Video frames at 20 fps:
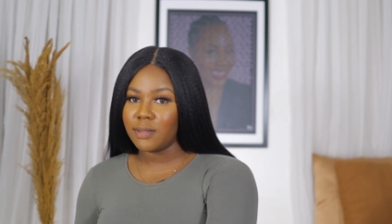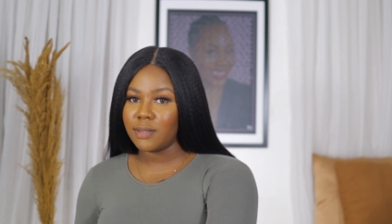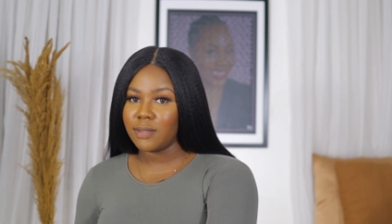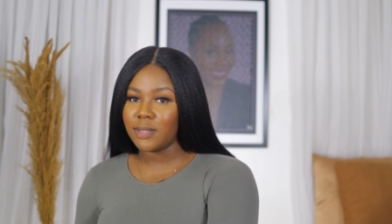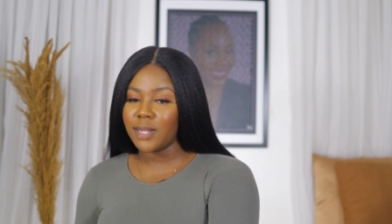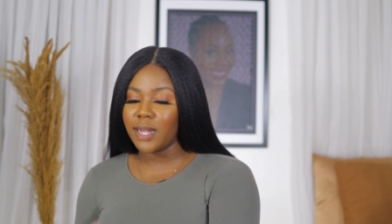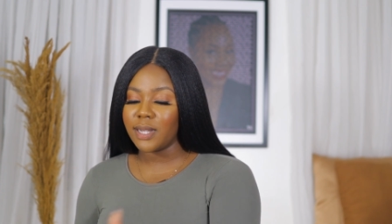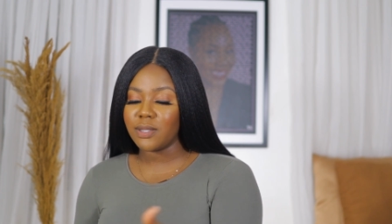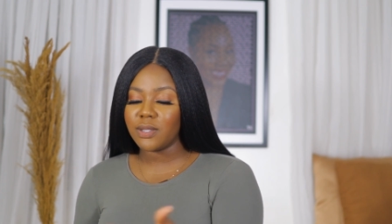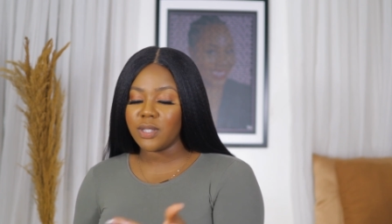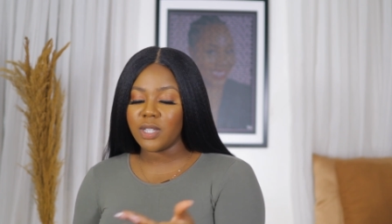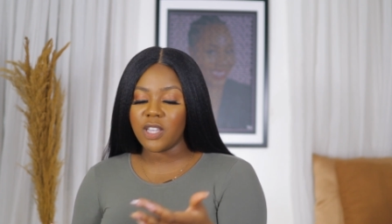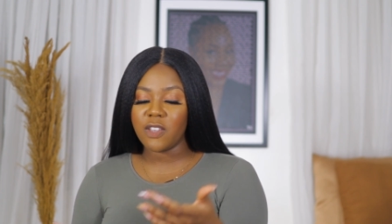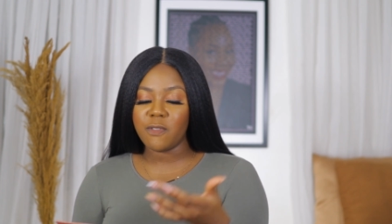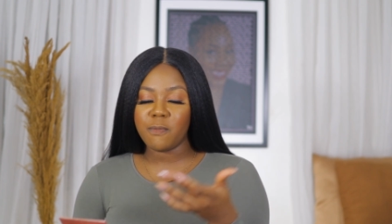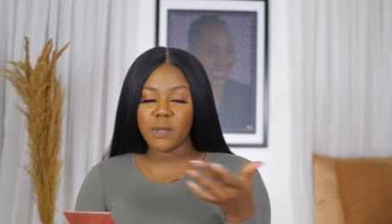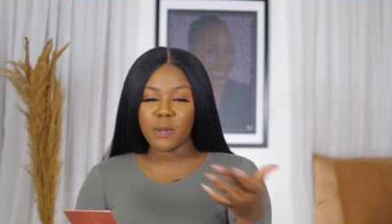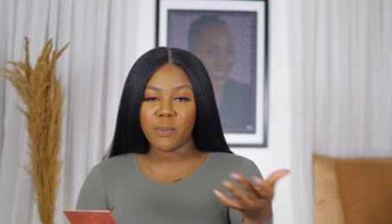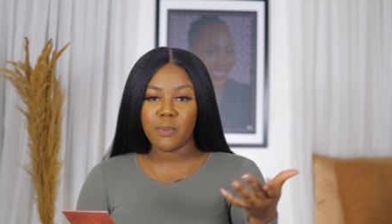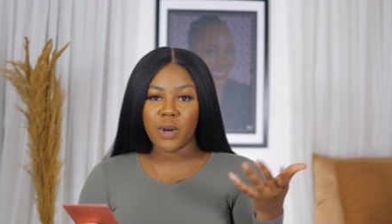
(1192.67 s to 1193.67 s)
start to
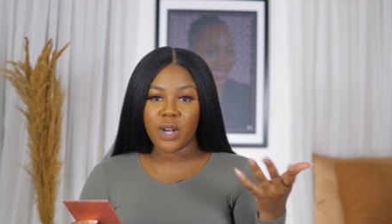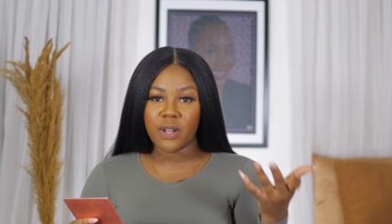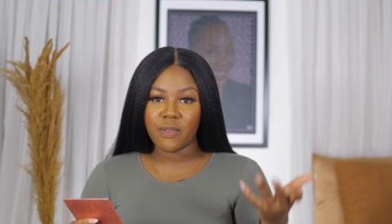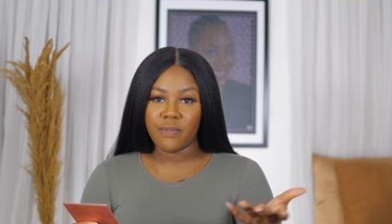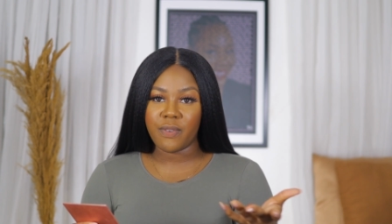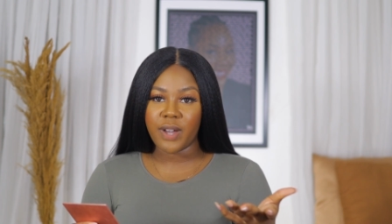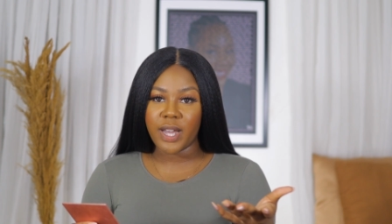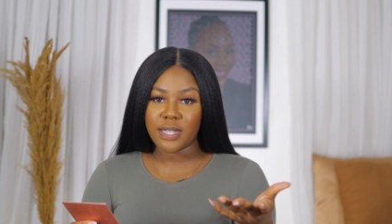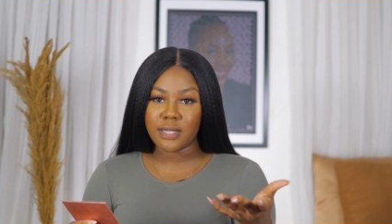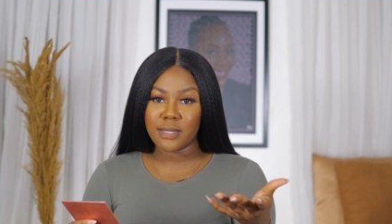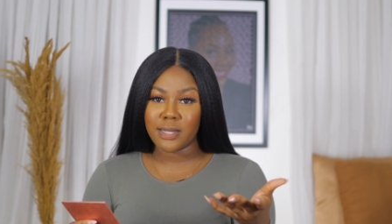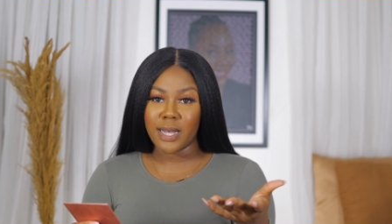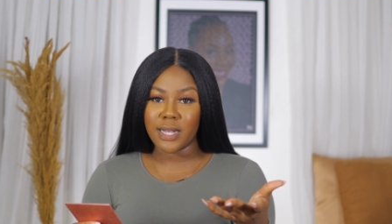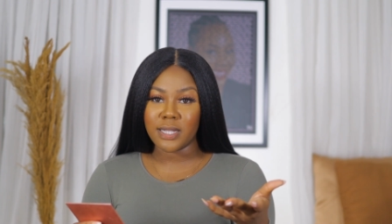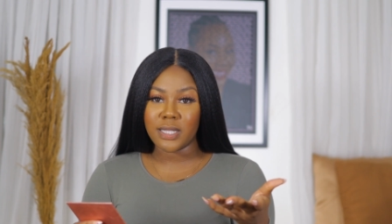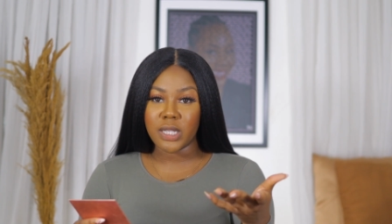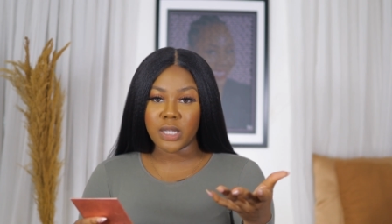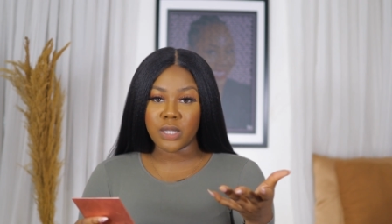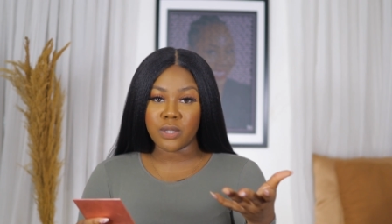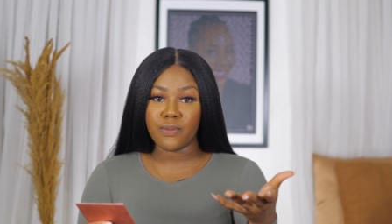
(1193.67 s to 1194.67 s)
give people advice
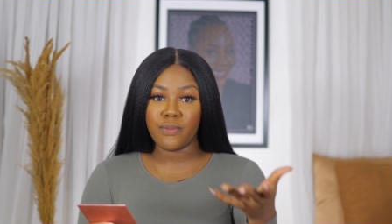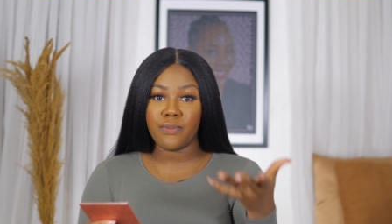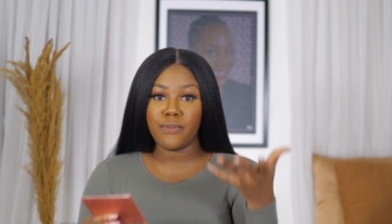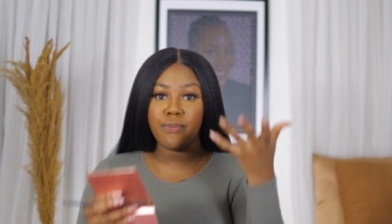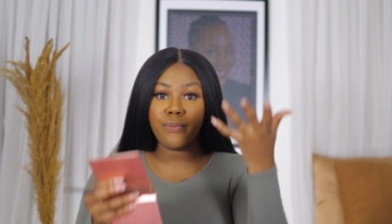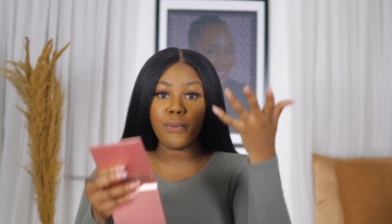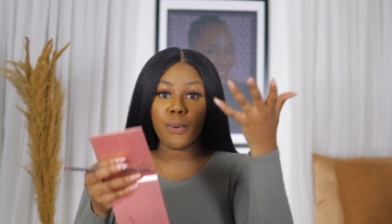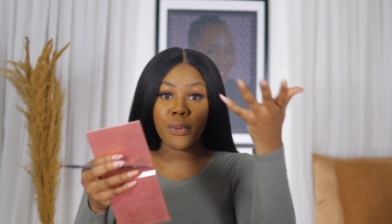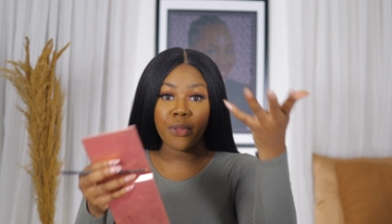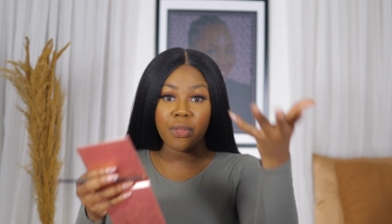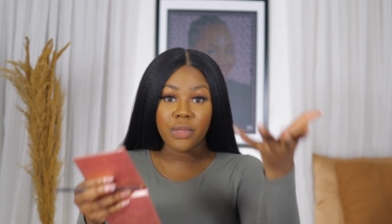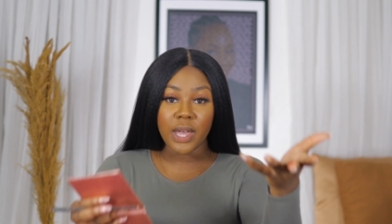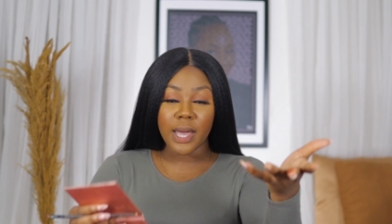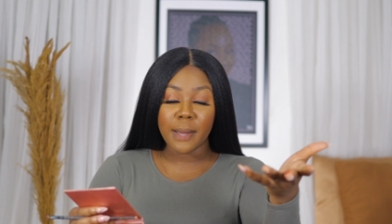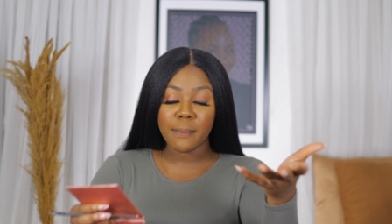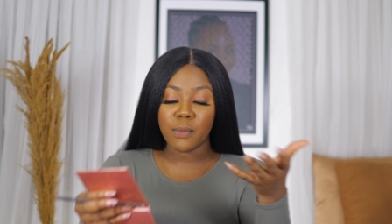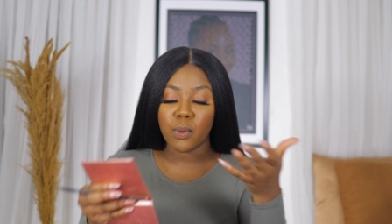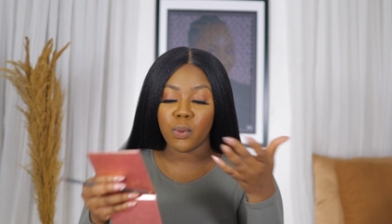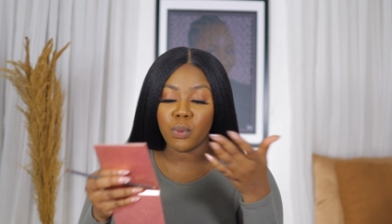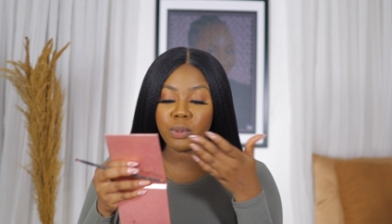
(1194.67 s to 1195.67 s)
that is for
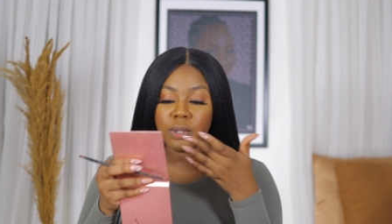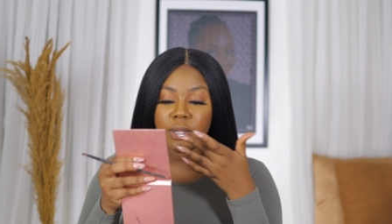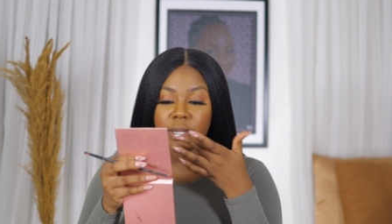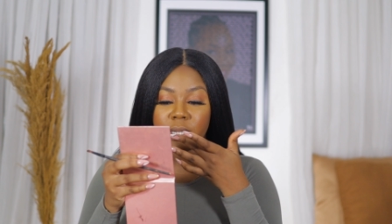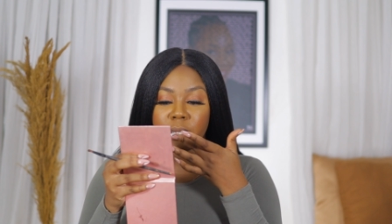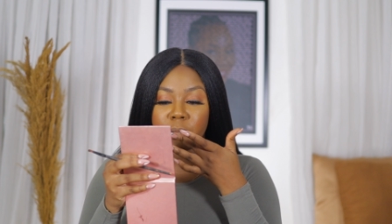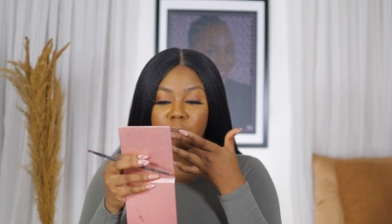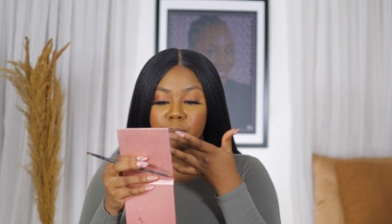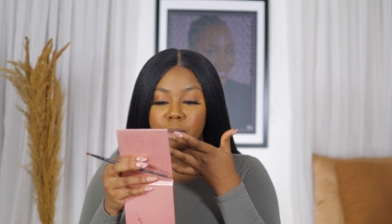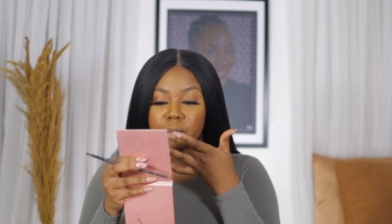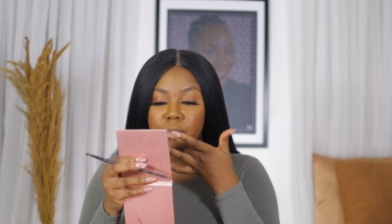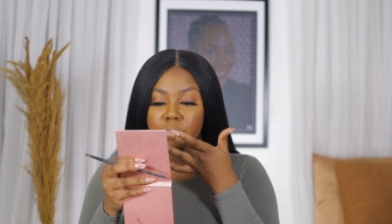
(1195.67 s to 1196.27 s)
them only.